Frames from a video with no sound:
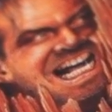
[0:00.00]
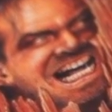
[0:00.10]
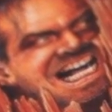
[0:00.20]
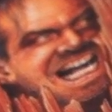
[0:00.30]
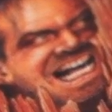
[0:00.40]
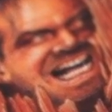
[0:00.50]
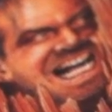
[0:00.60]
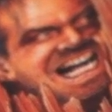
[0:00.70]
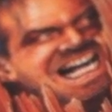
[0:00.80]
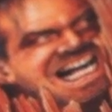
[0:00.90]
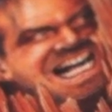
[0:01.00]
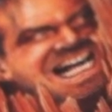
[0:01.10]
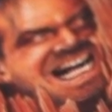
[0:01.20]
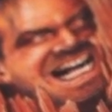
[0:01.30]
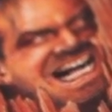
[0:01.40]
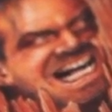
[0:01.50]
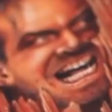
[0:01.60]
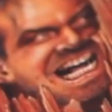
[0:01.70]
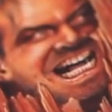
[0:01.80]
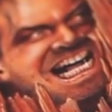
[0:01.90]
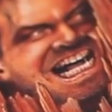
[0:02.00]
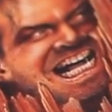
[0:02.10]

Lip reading: as horror, you might want to call this a psychological